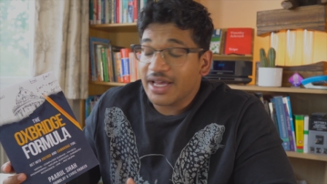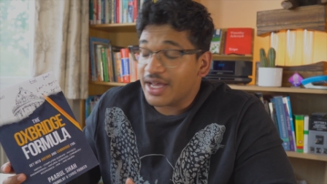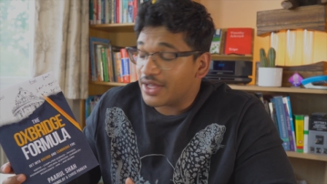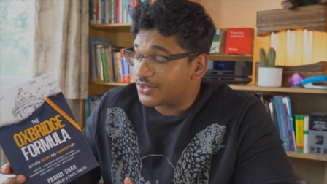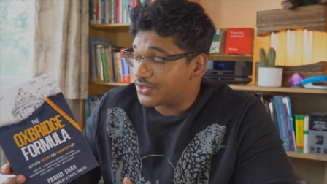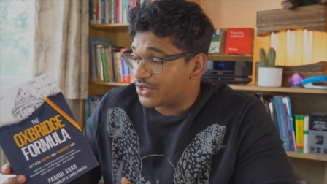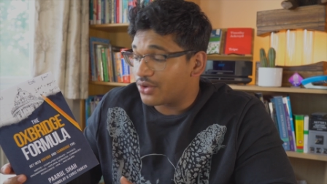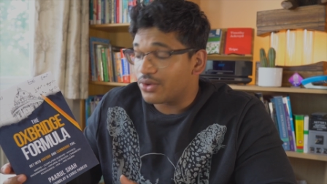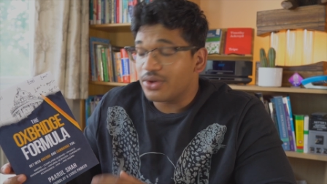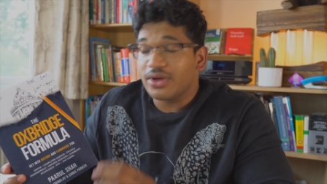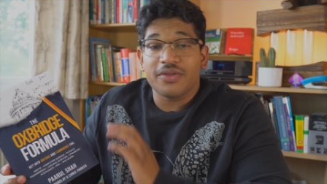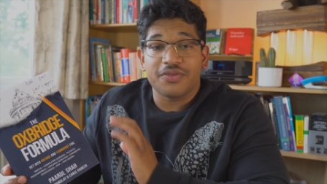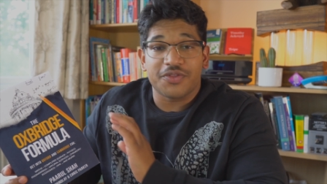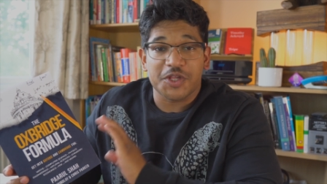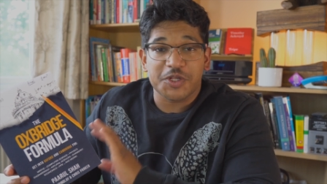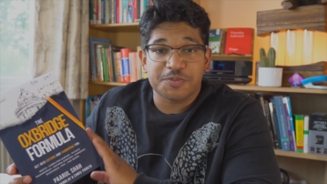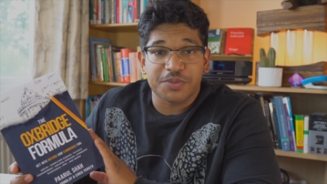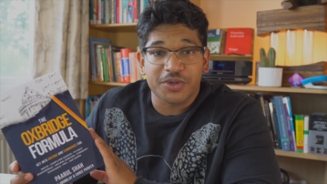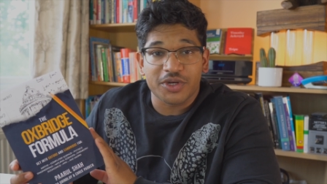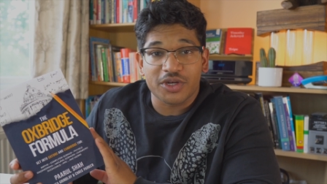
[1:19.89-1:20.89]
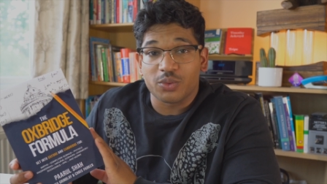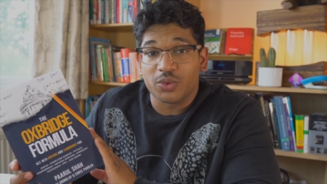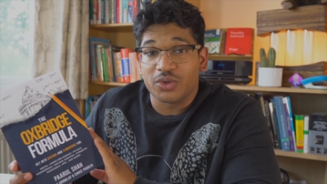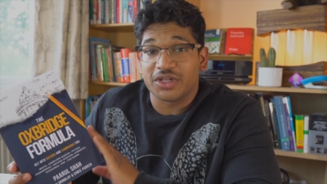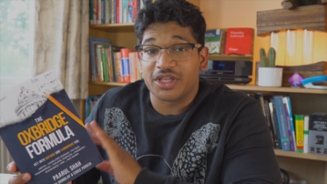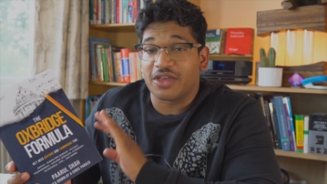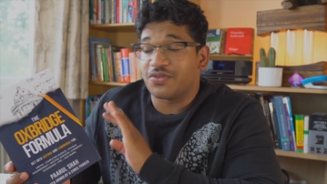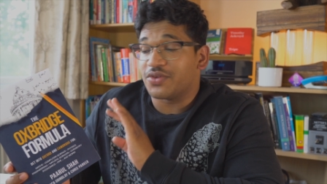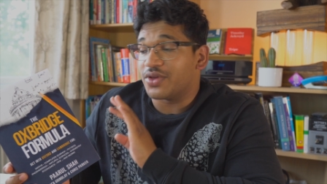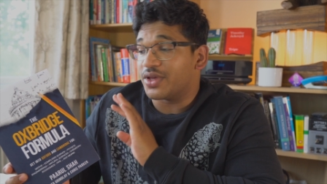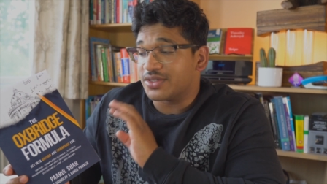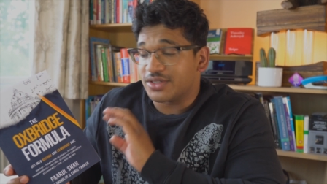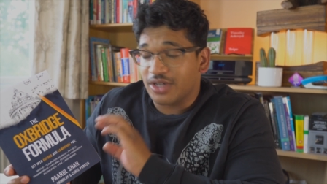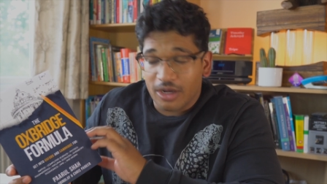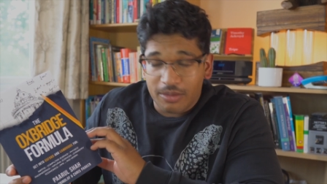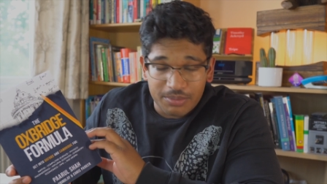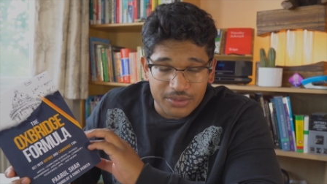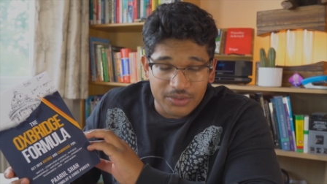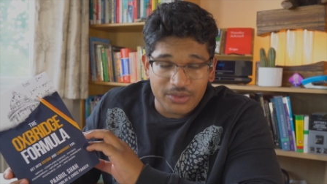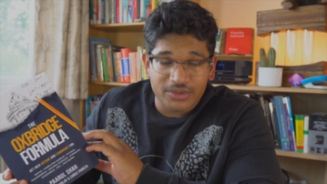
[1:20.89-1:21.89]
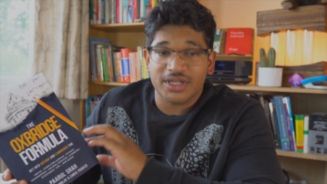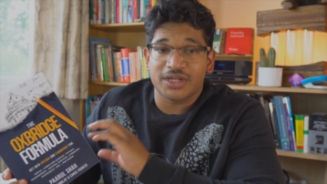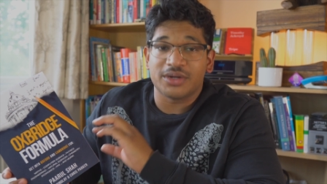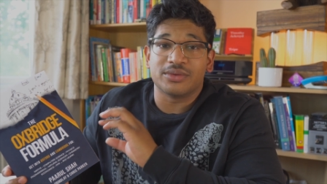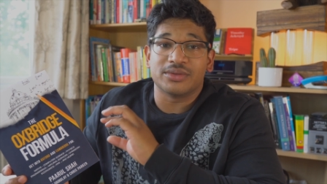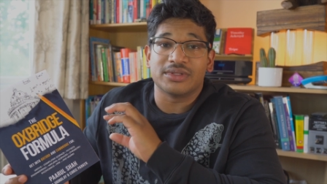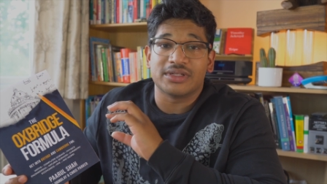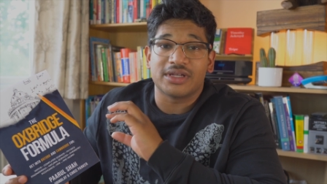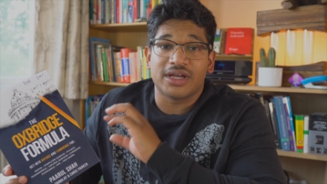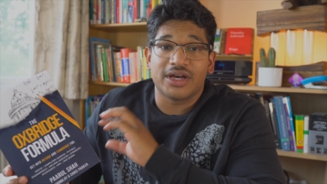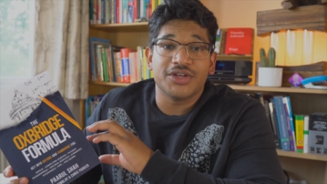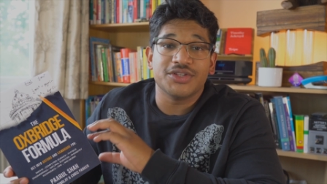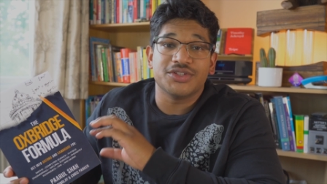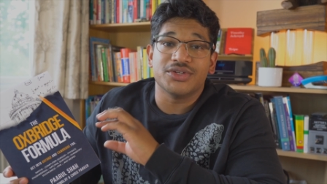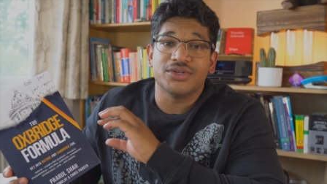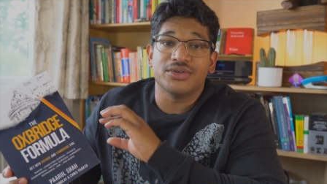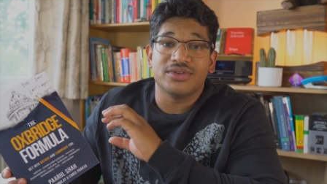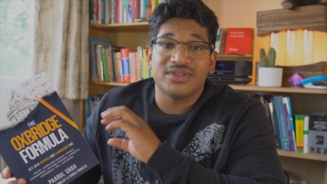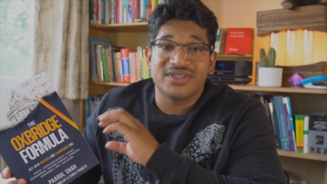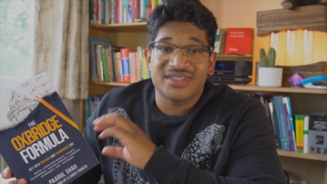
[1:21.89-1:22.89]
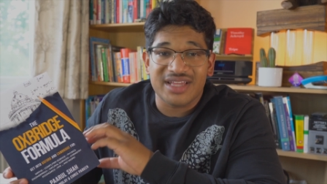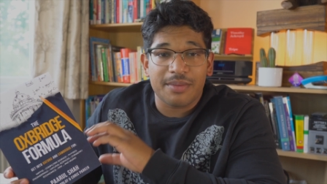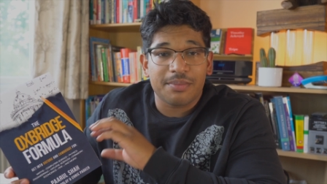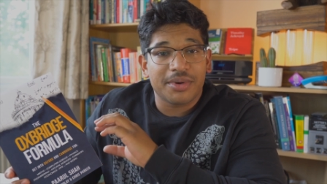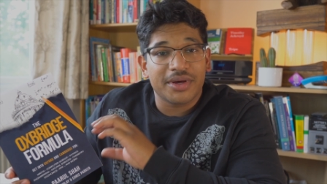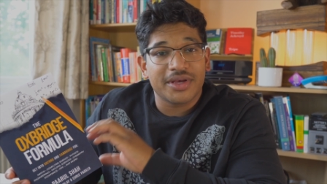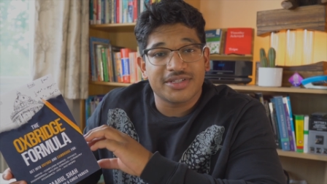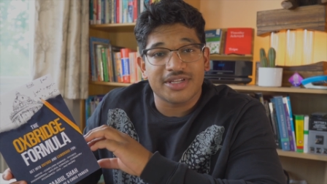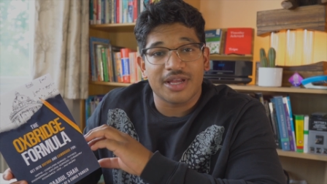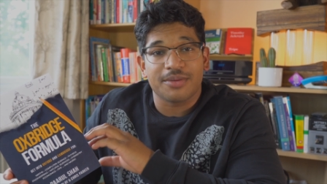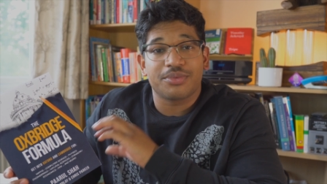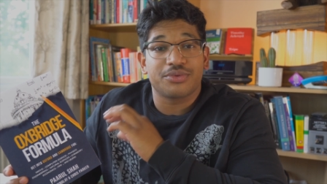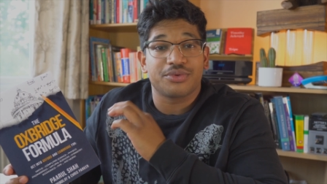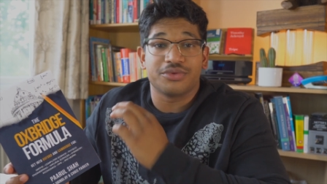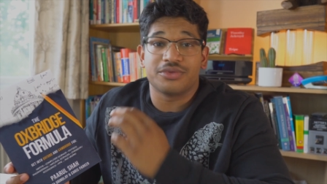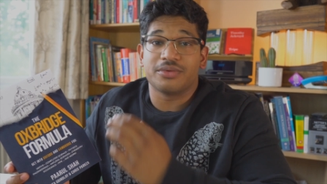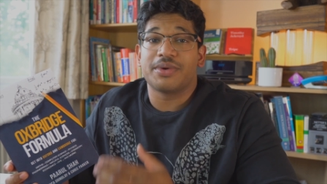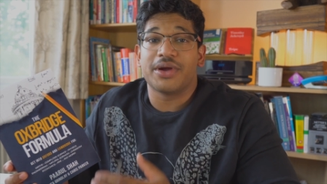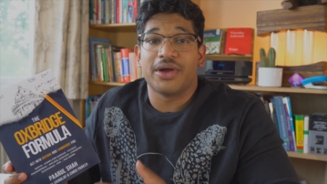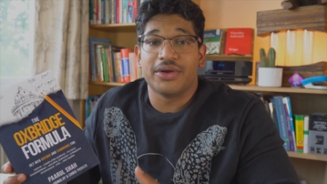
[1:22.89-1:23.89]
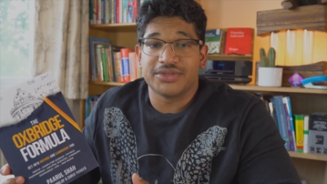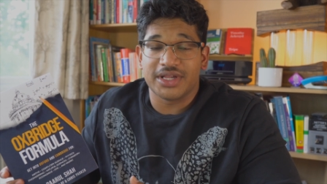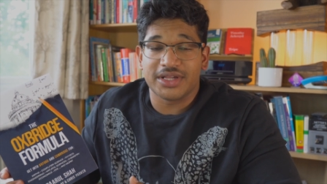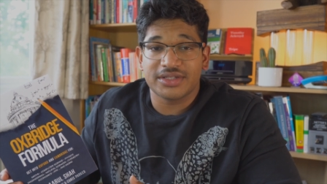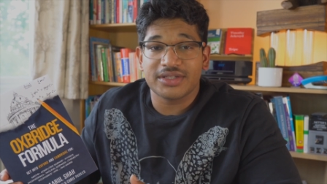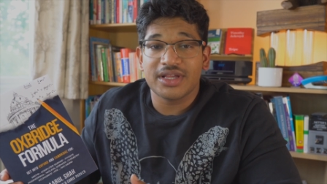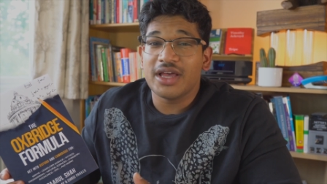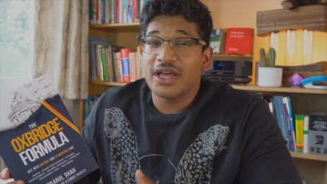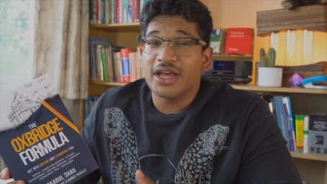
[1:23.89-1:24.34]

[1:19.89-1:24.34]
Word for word: And so this book will give you examples and it will guide you step by step through the process